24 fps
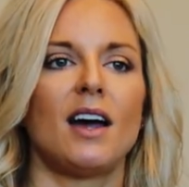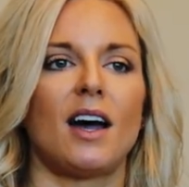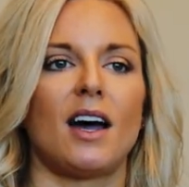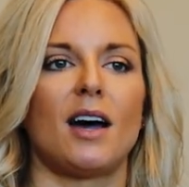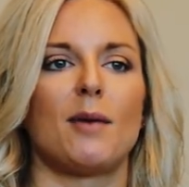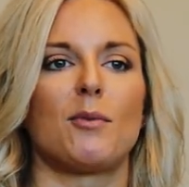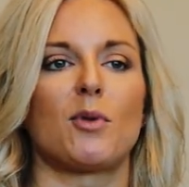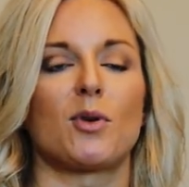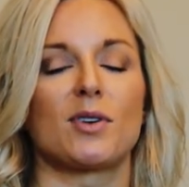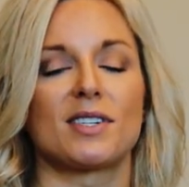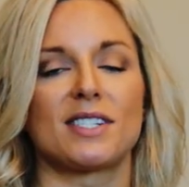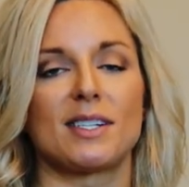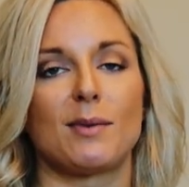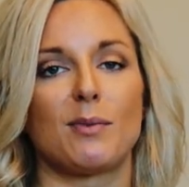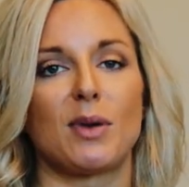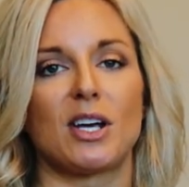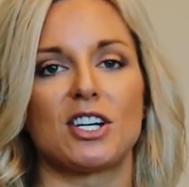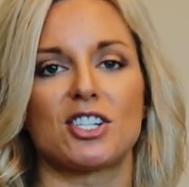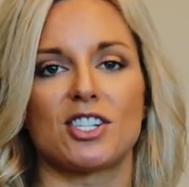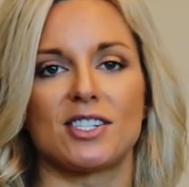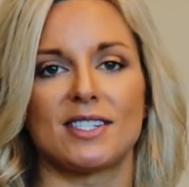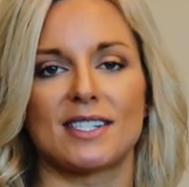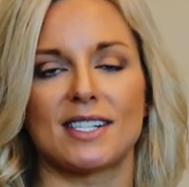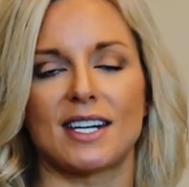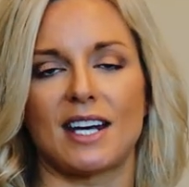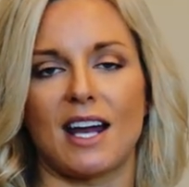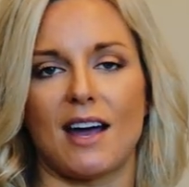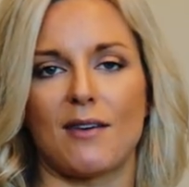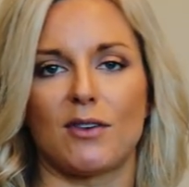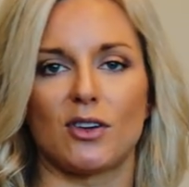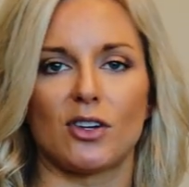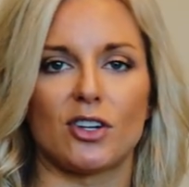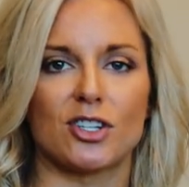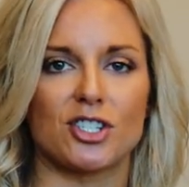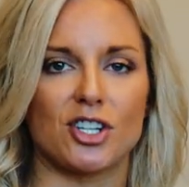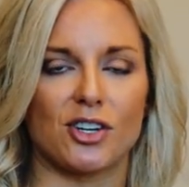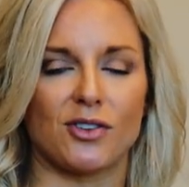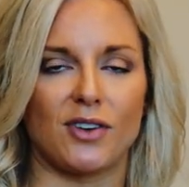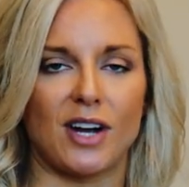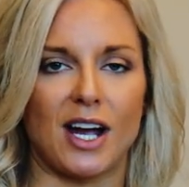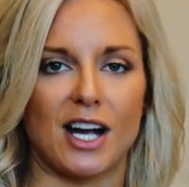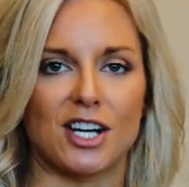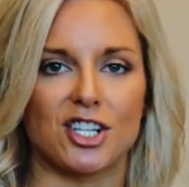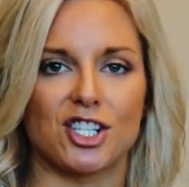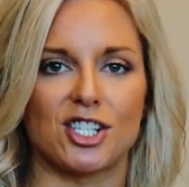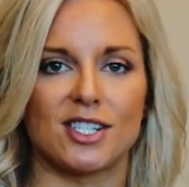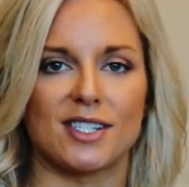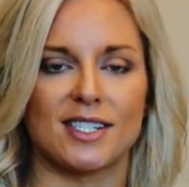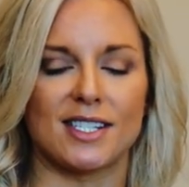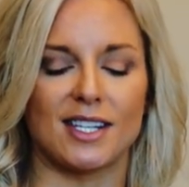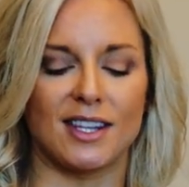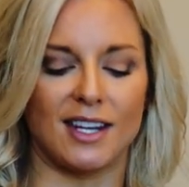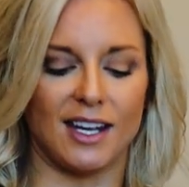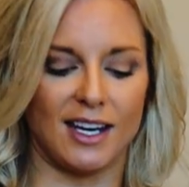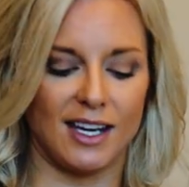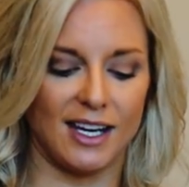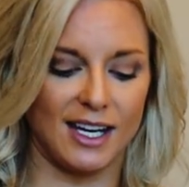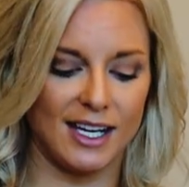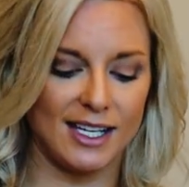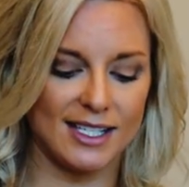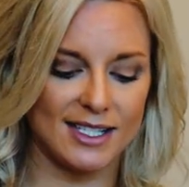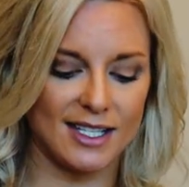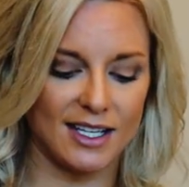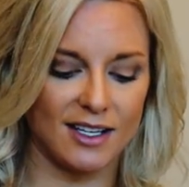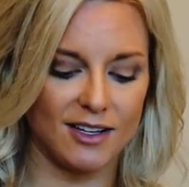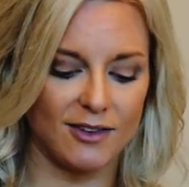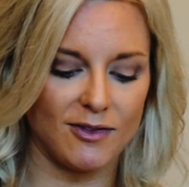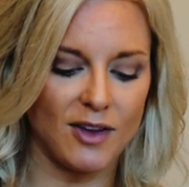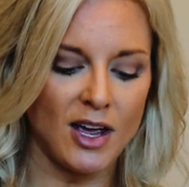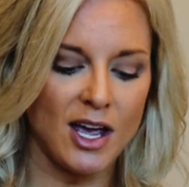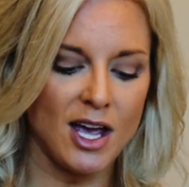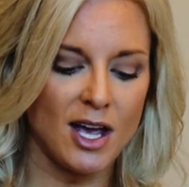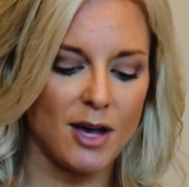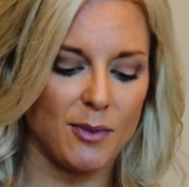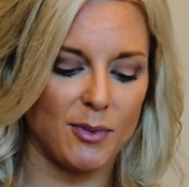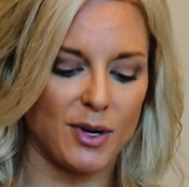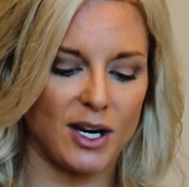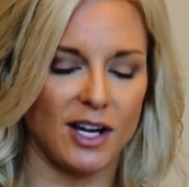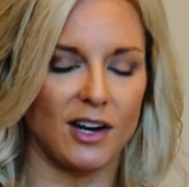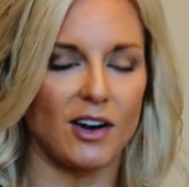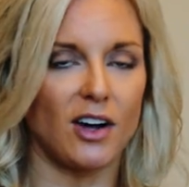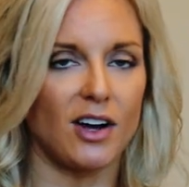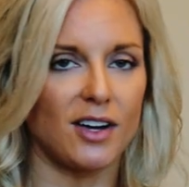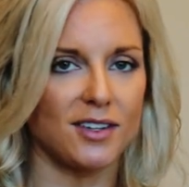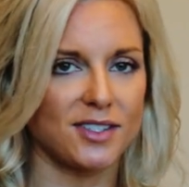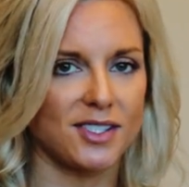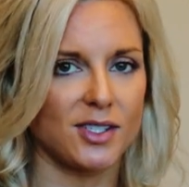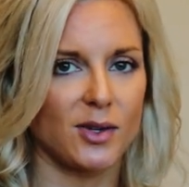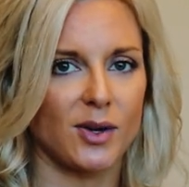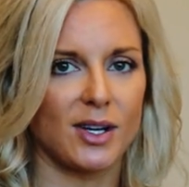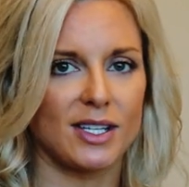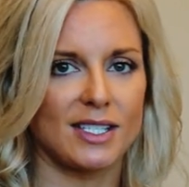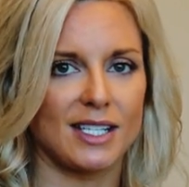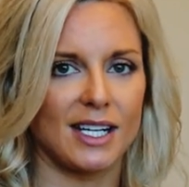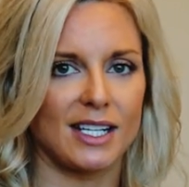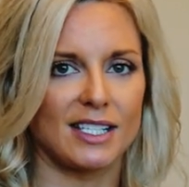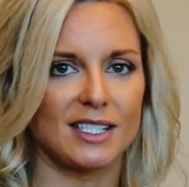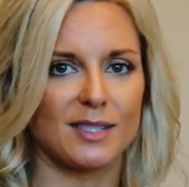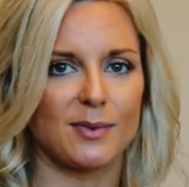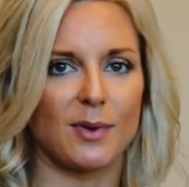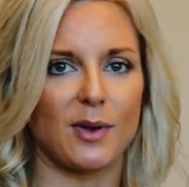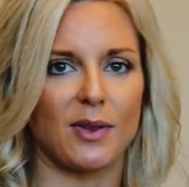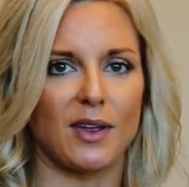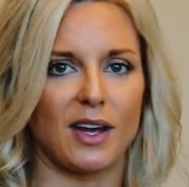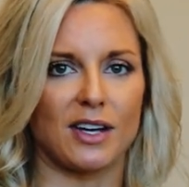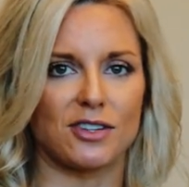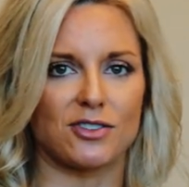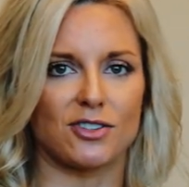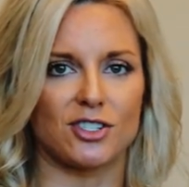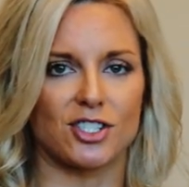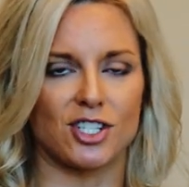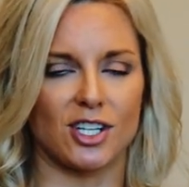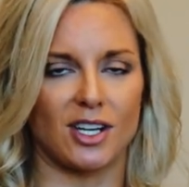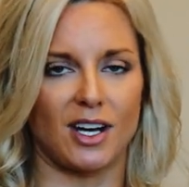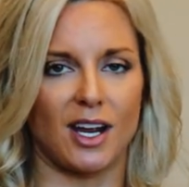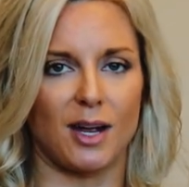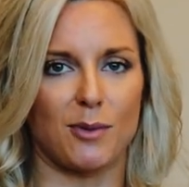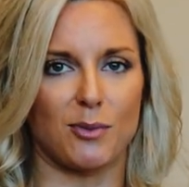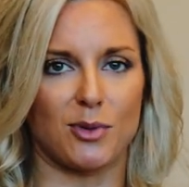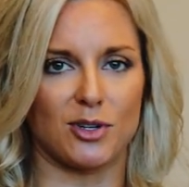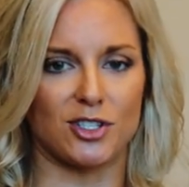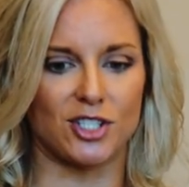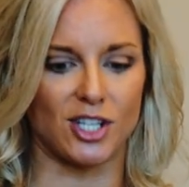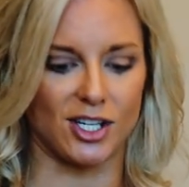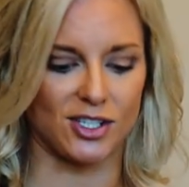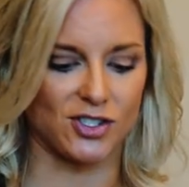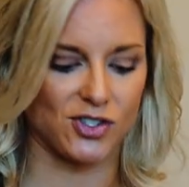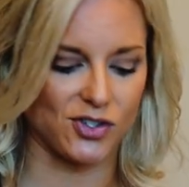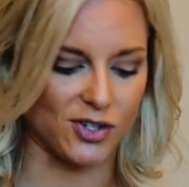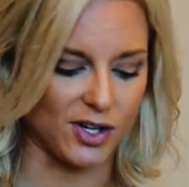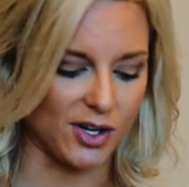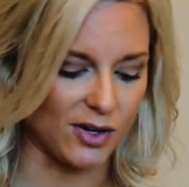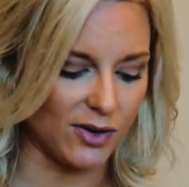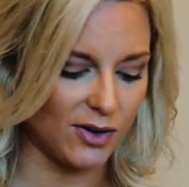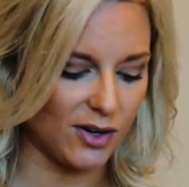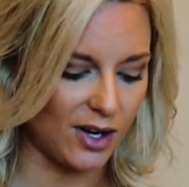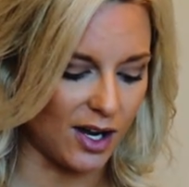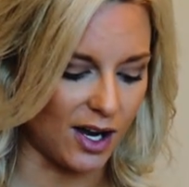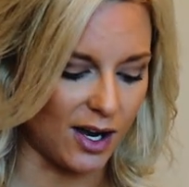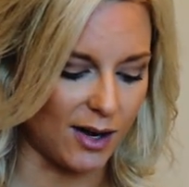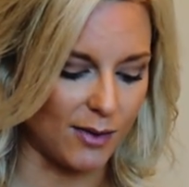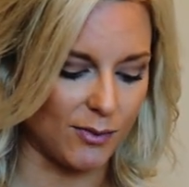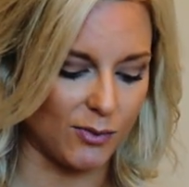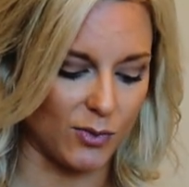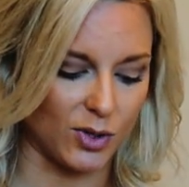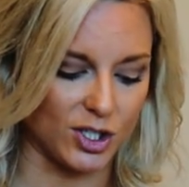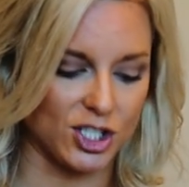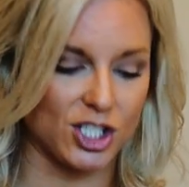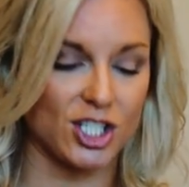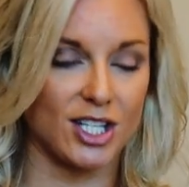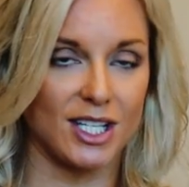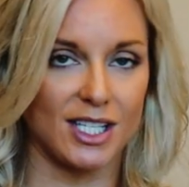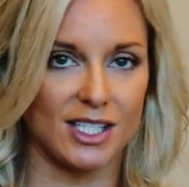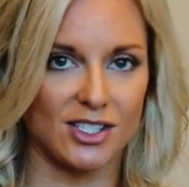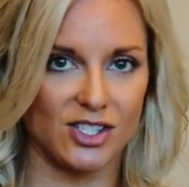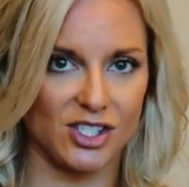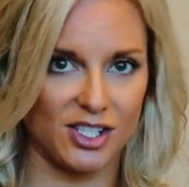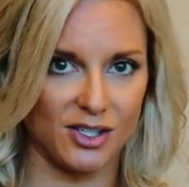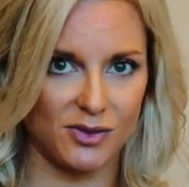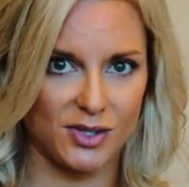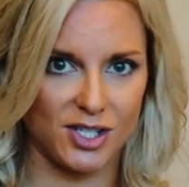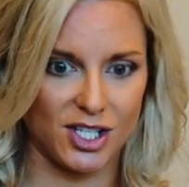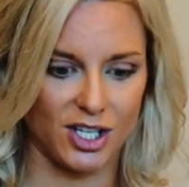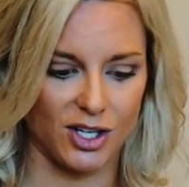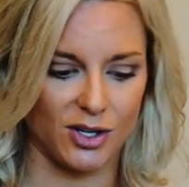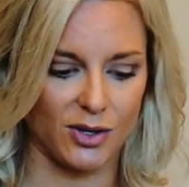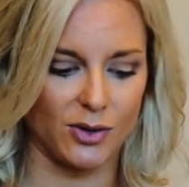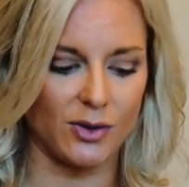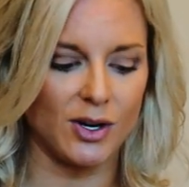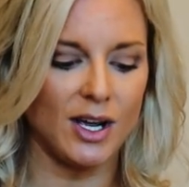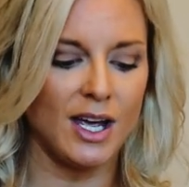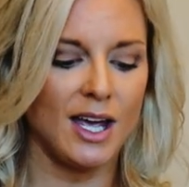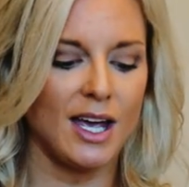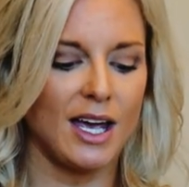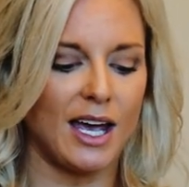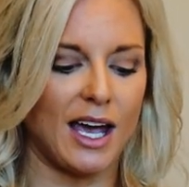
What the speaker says: or some patients can have allergic reactions to the adhesive, but it also contains both estrogen and progesterone, which these do too.